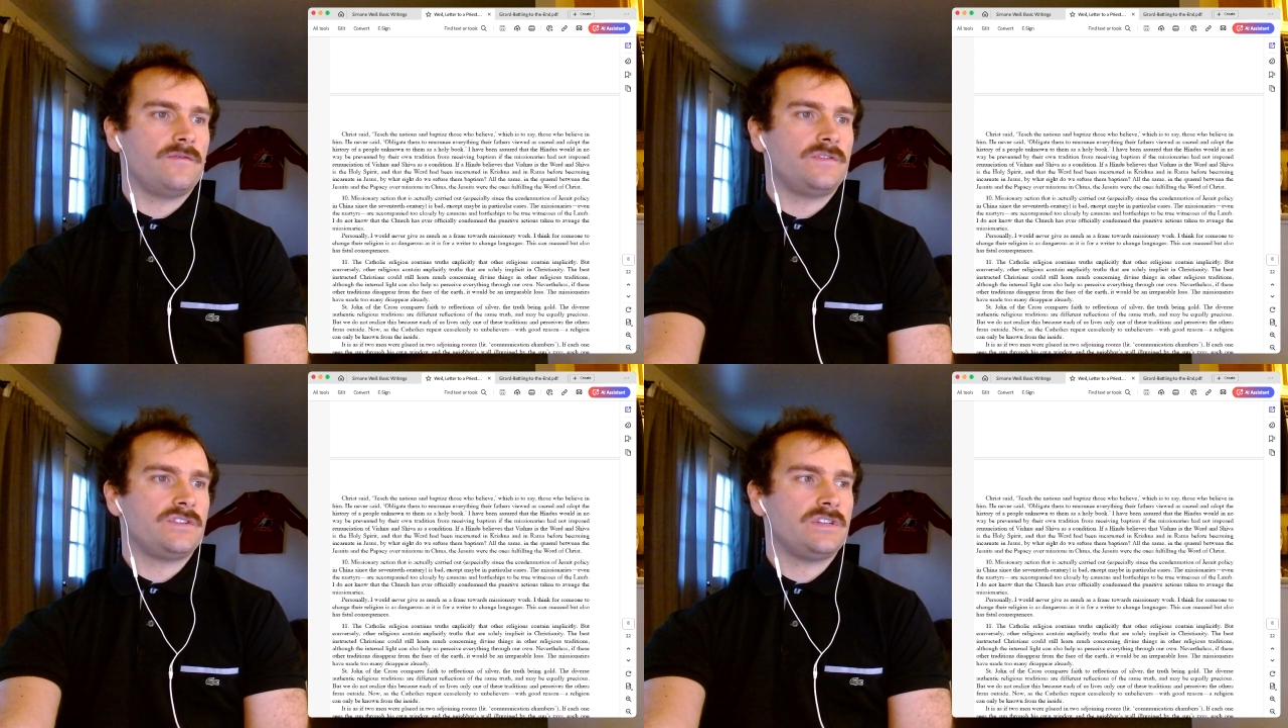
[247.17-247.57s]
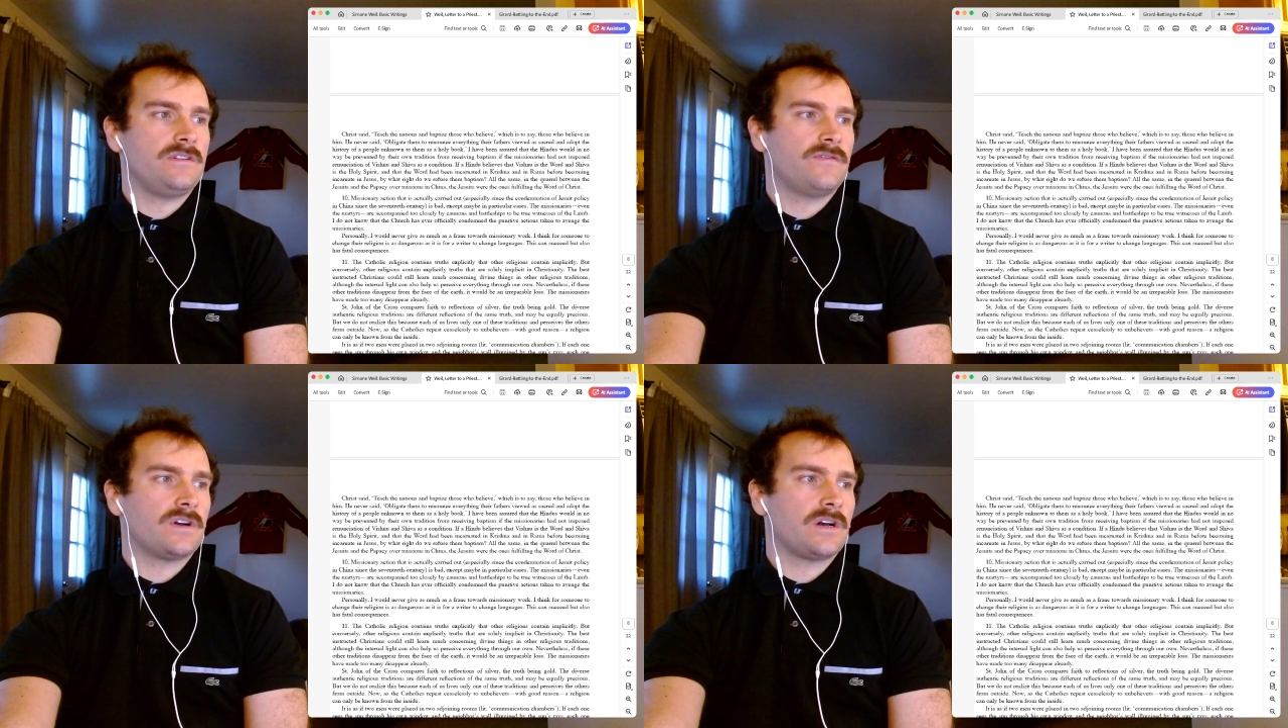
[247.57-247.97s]

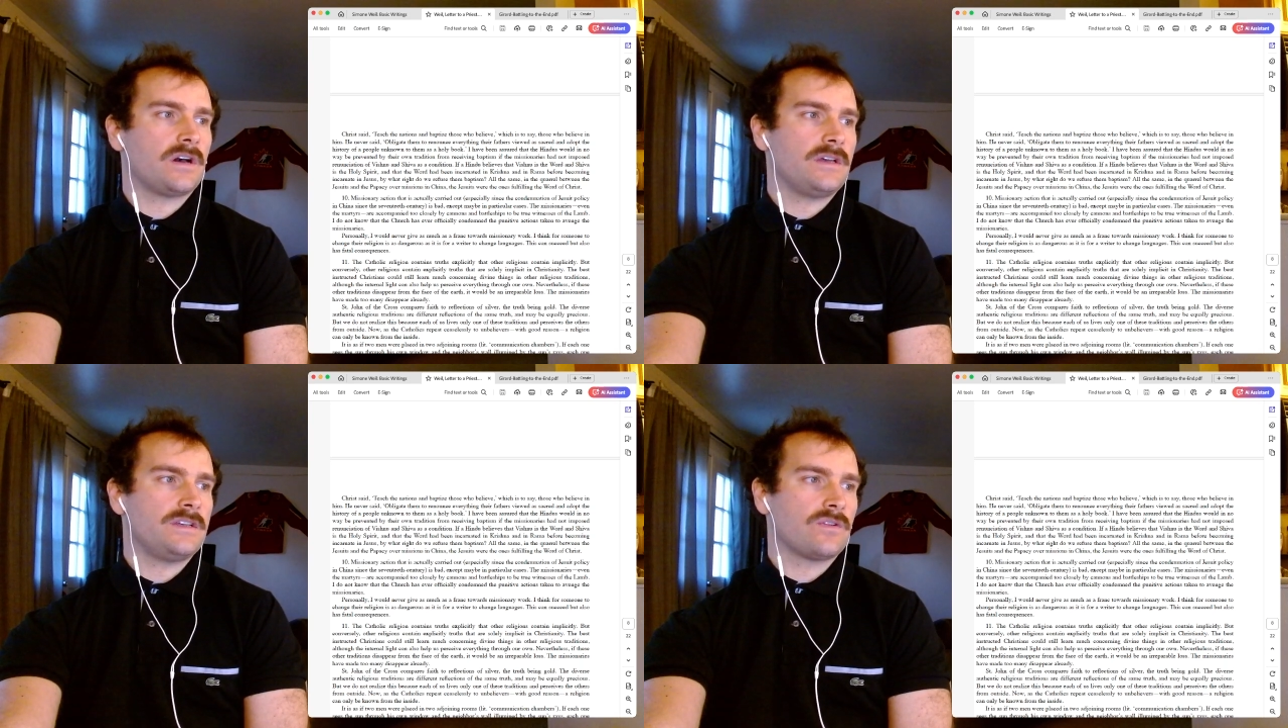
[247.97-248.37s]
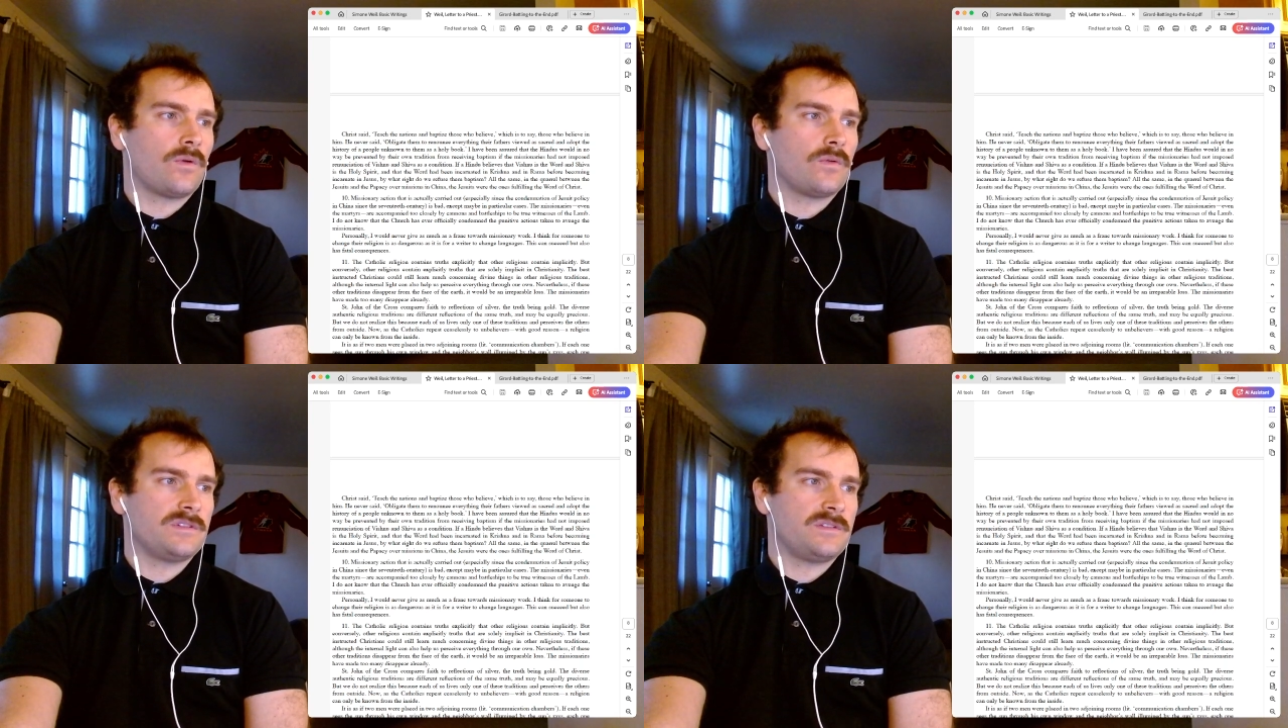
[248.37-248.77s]
Shiva is the
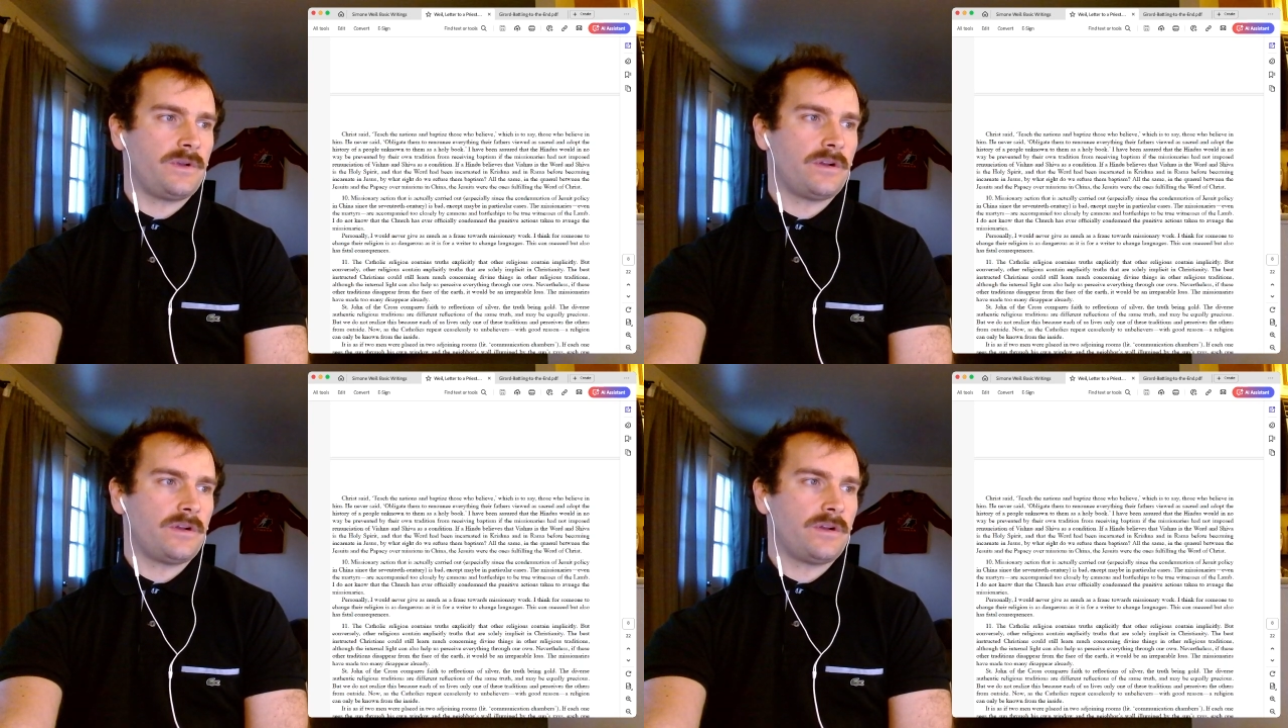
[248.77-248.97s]
Holy Spirit,